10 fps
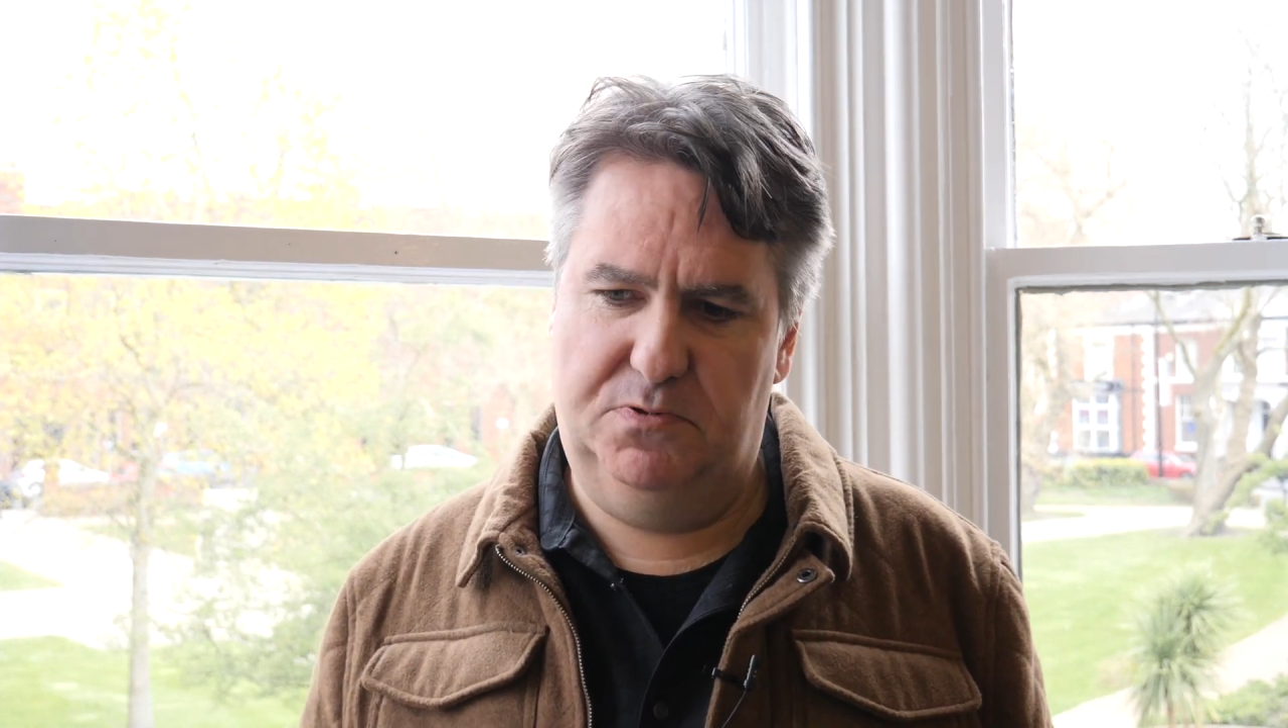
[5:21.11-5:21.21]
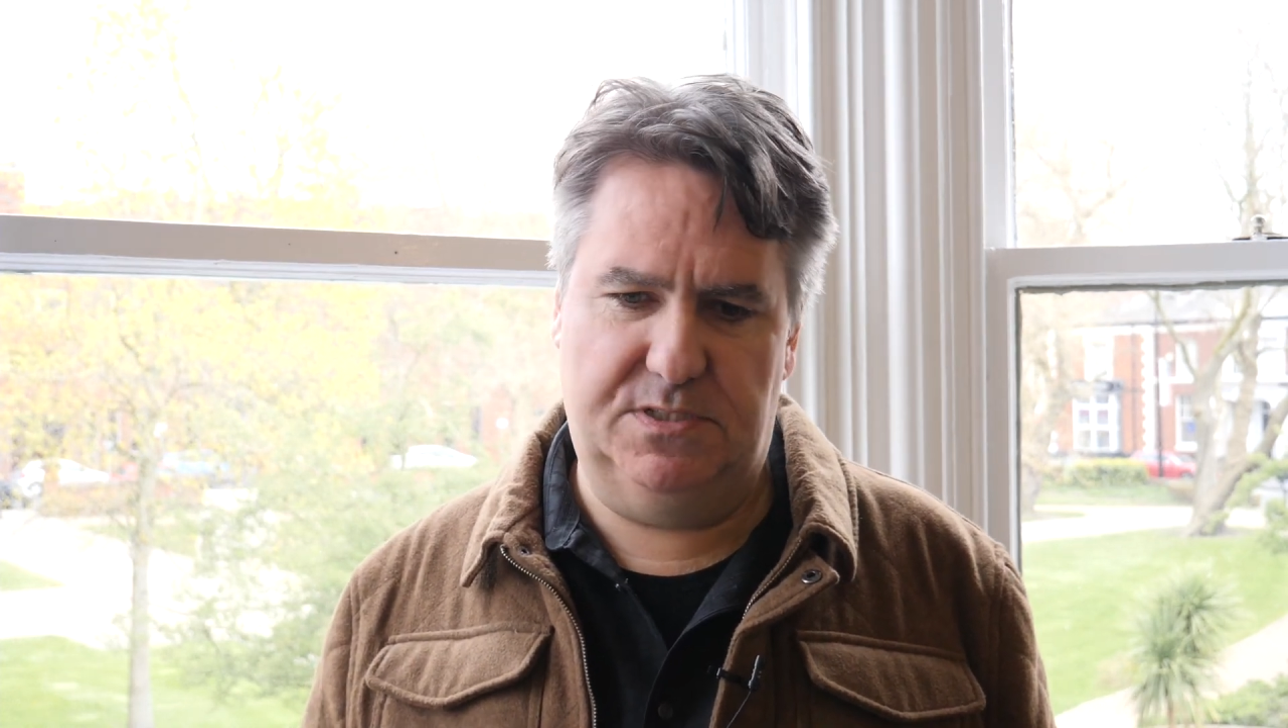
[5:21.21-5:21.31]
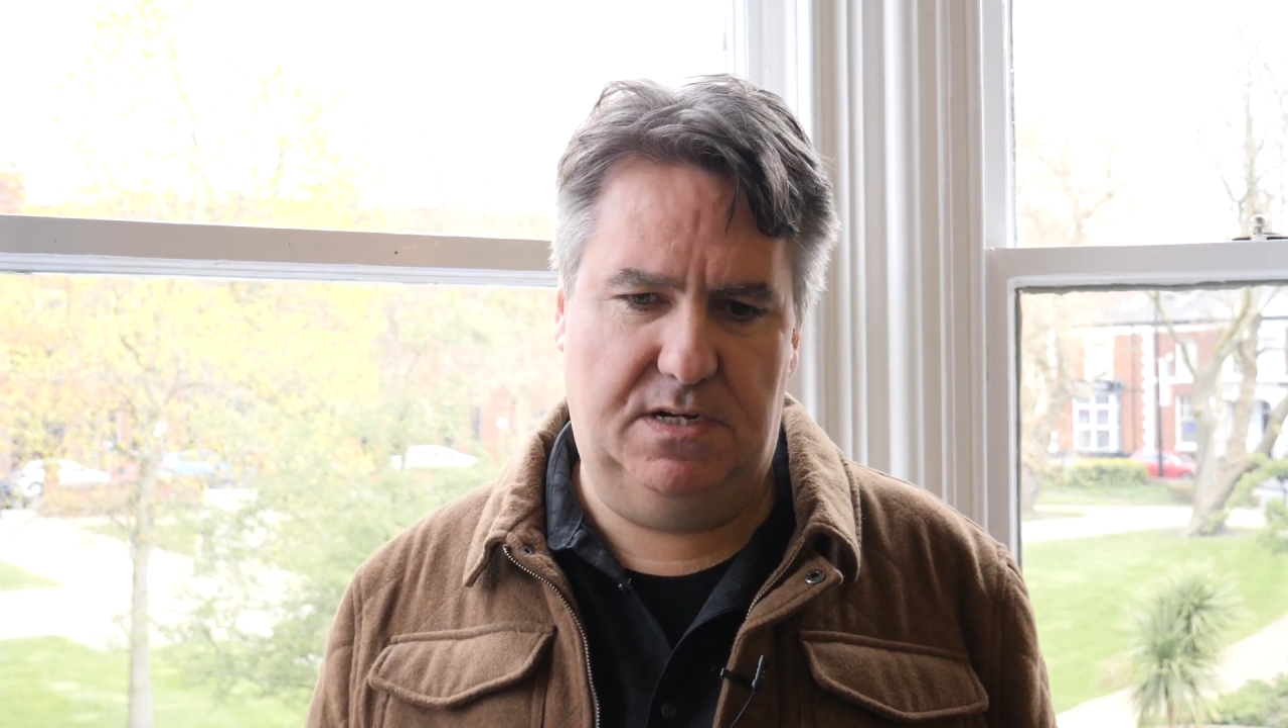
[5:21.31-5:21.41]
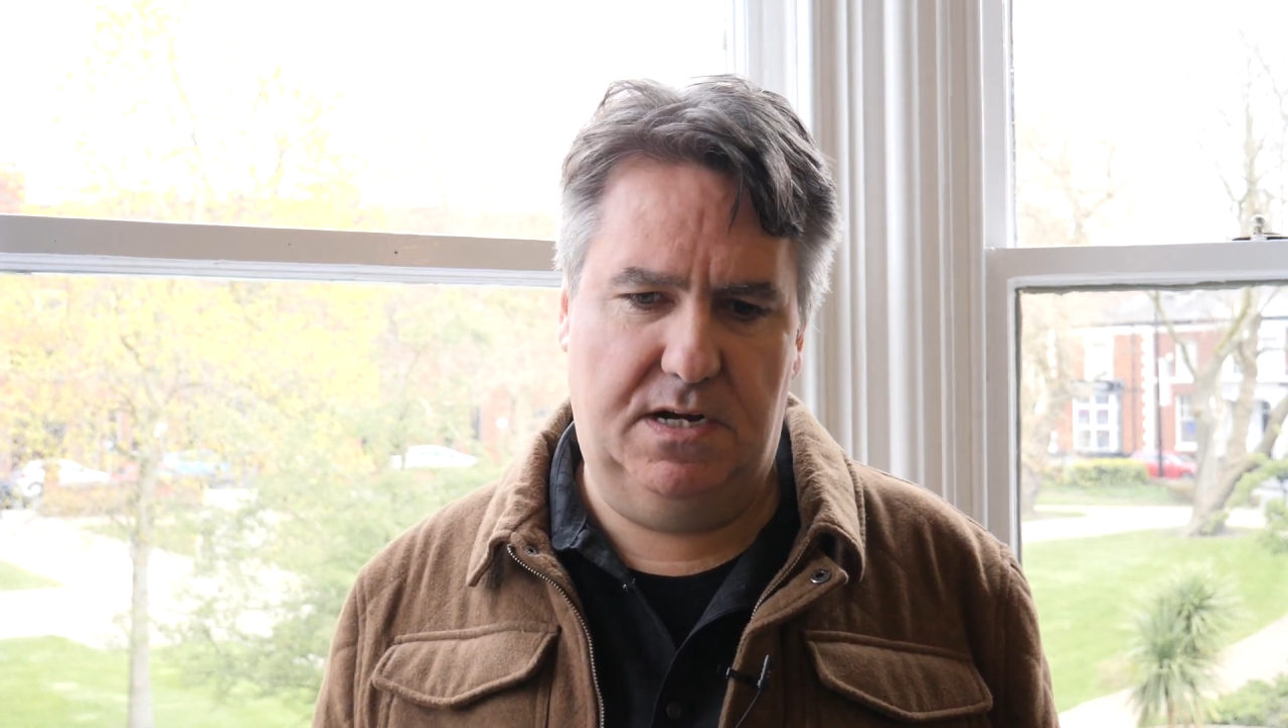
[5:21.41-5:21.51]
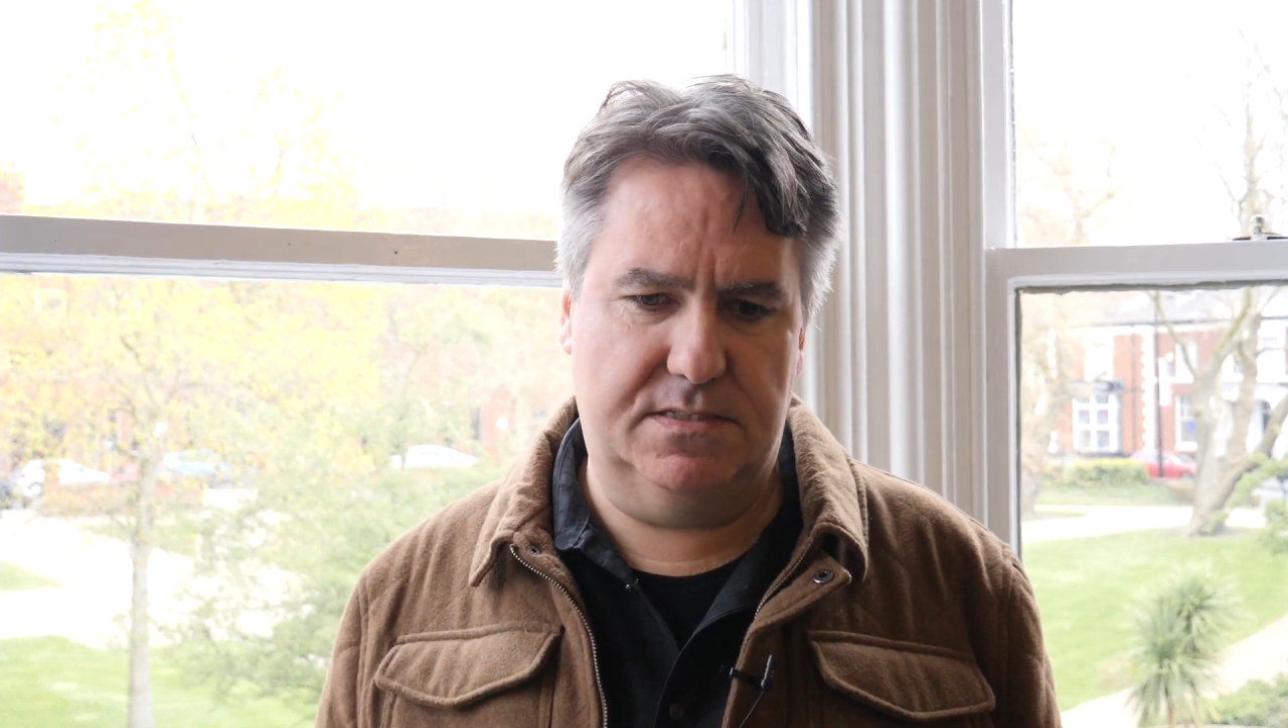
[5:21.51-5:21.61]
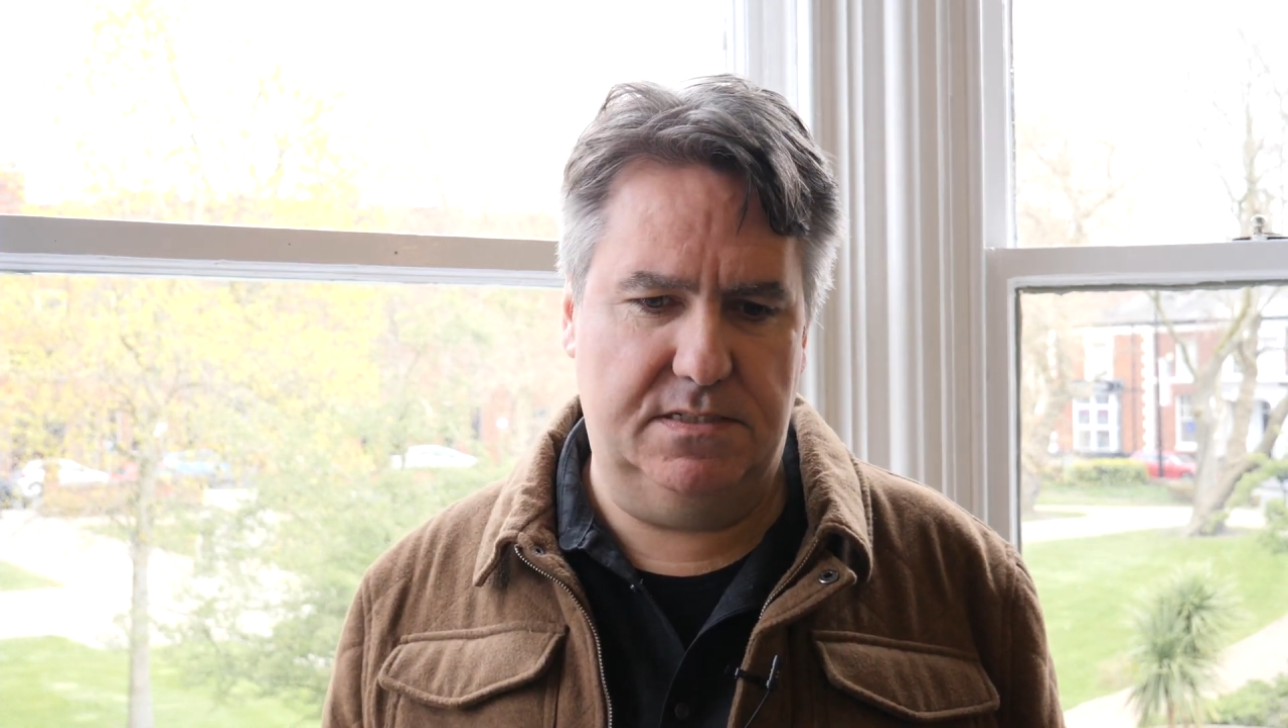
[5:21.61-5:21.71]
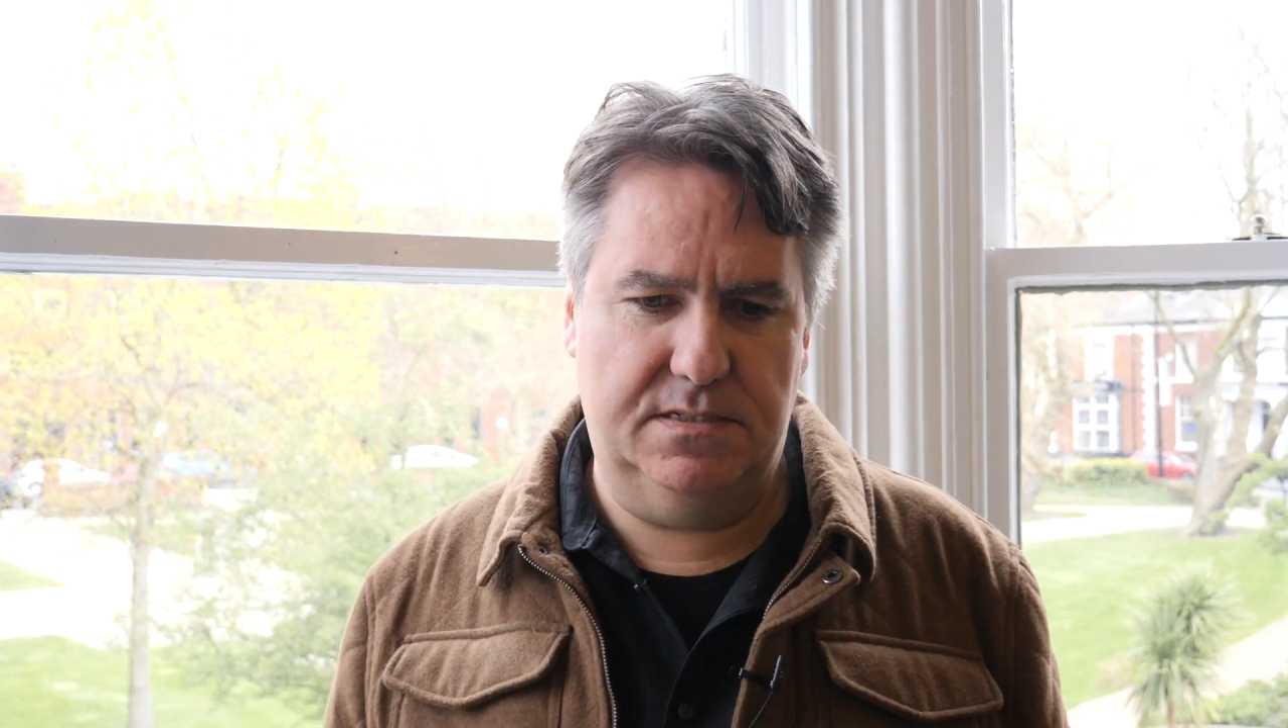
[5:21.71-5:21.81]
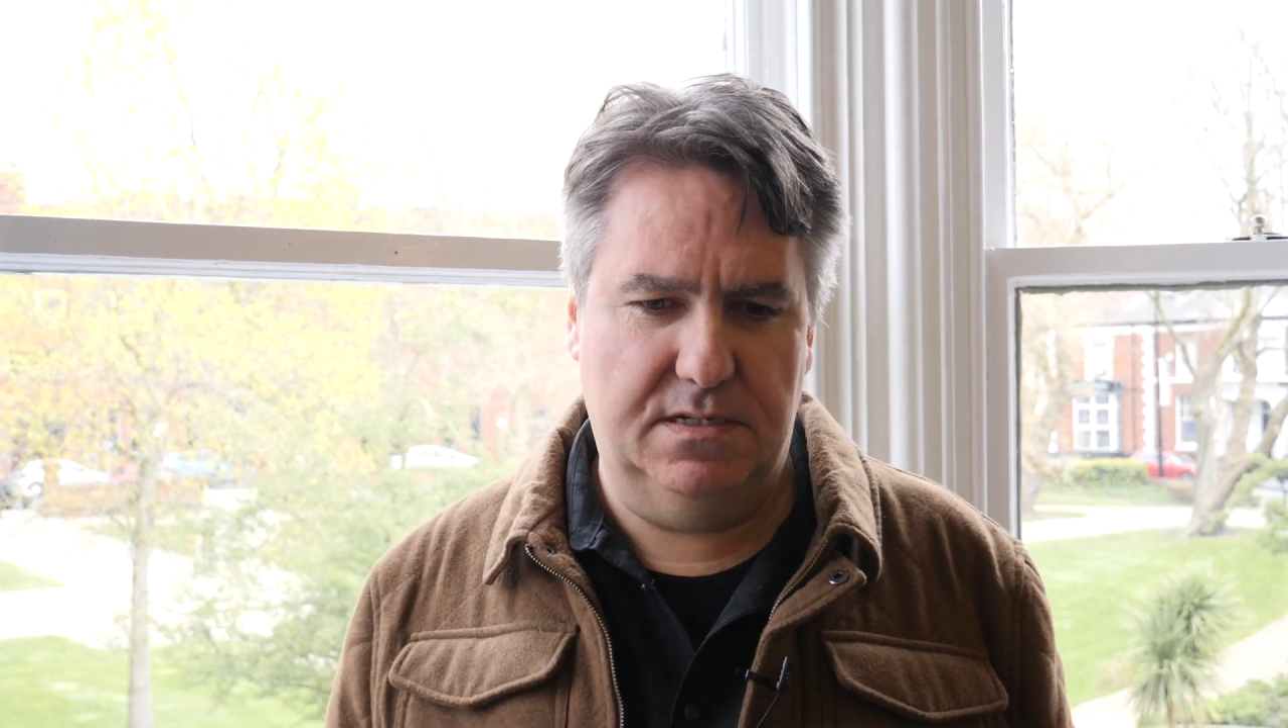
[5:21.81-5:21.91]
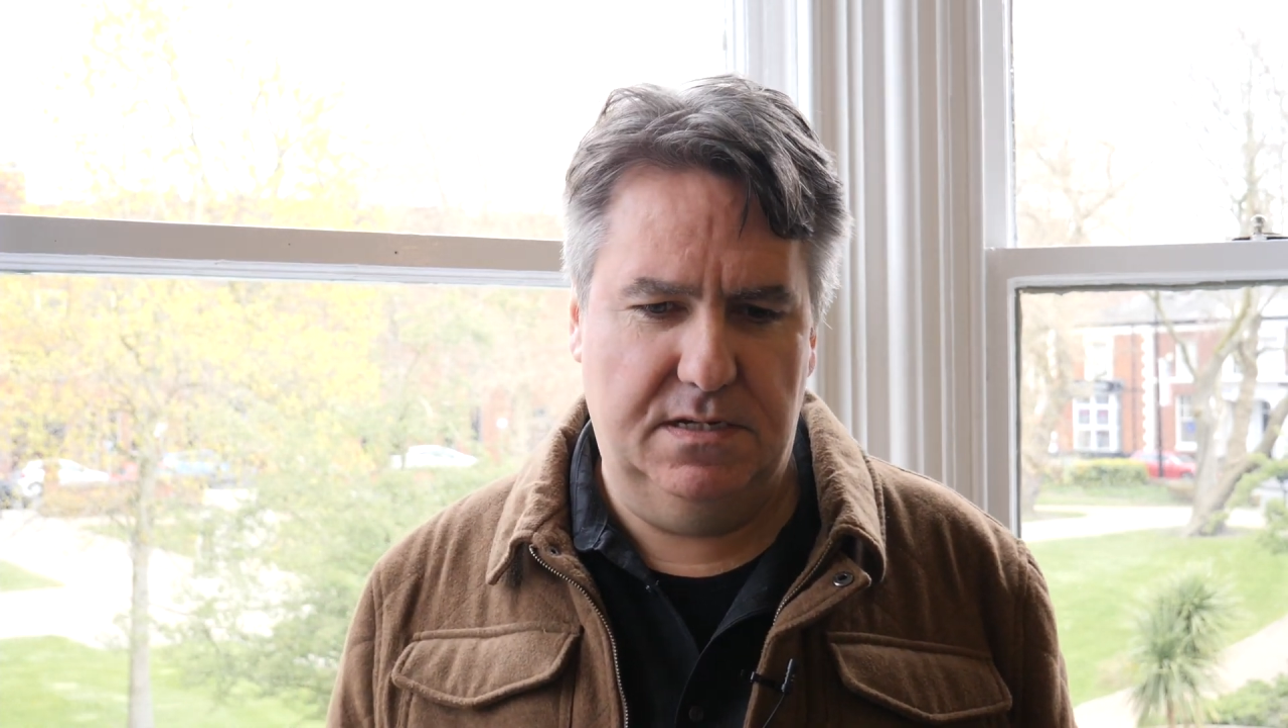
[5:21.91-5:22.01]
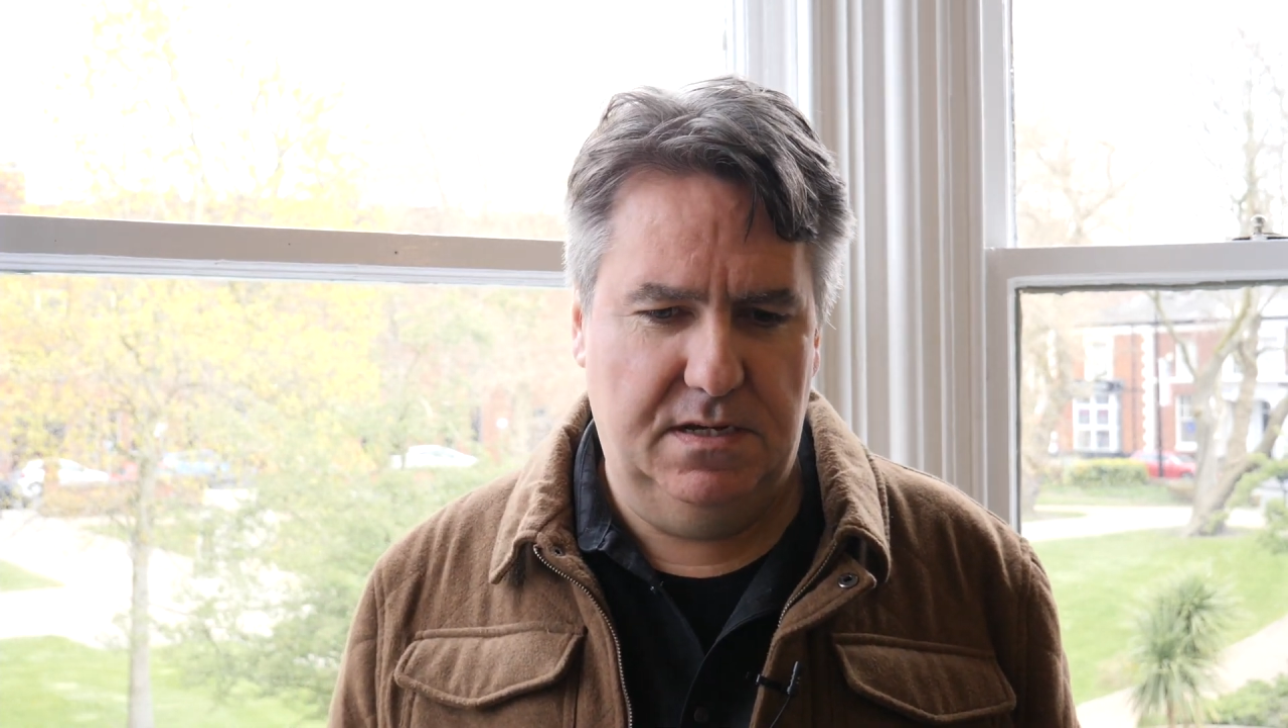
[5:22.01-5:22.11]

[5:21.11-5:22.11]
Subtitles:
we started,